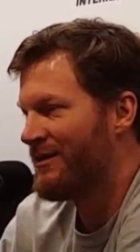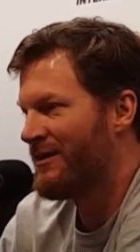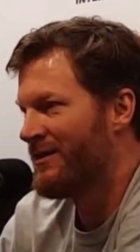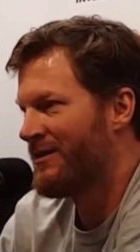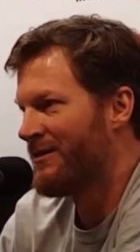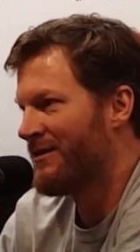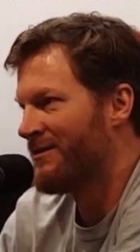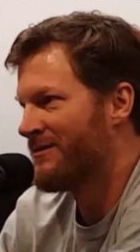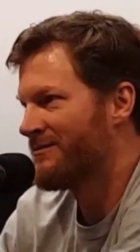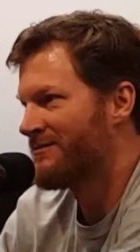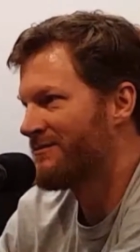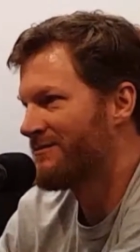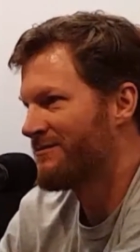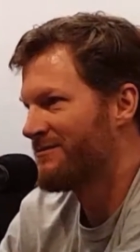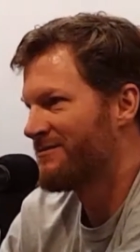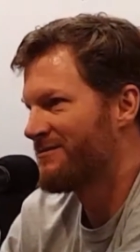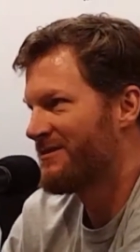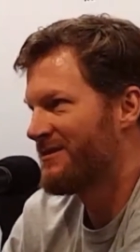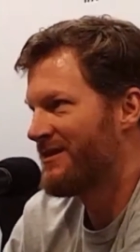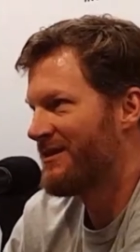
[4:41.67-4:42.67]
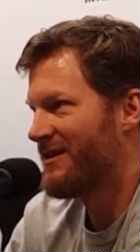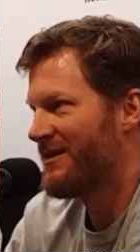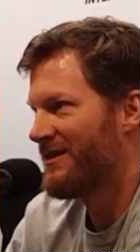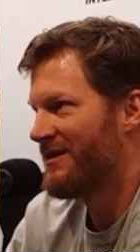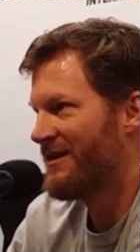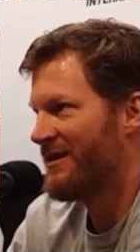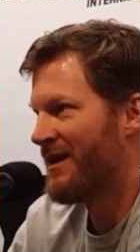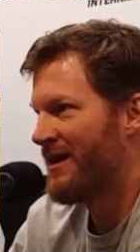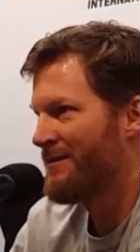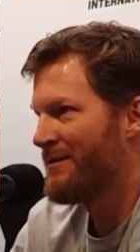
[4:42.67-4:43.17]
Uh,
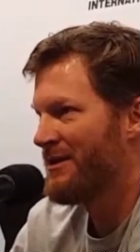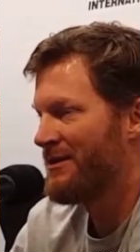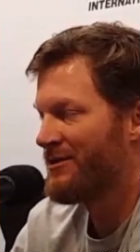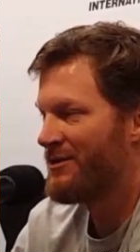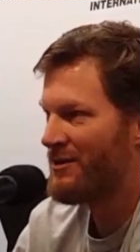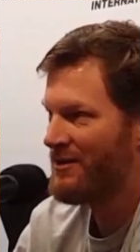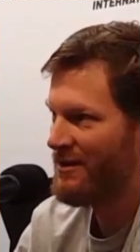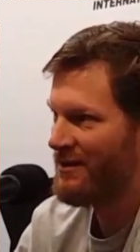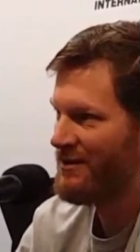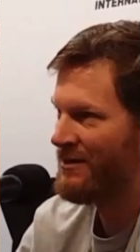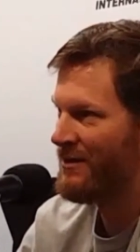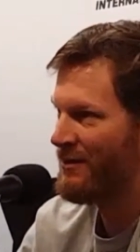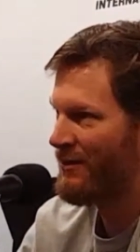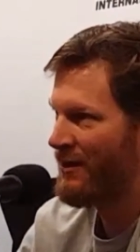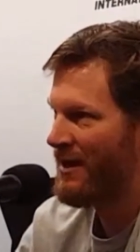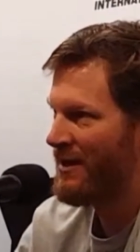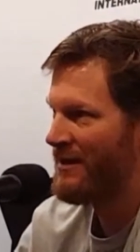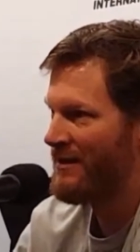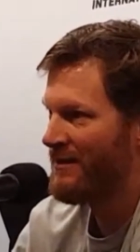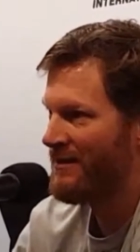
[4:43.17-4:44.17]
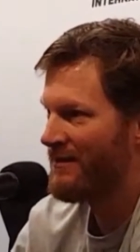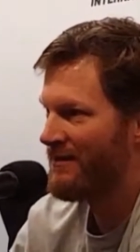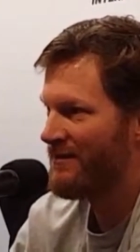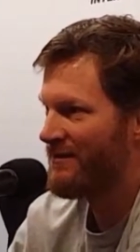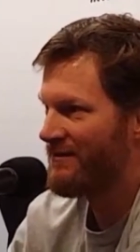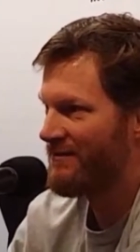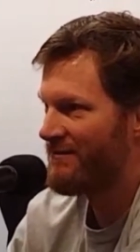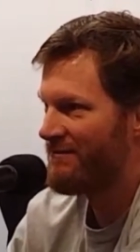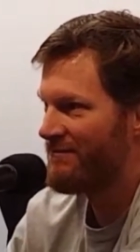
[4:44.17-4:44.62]
and I'm in the you know I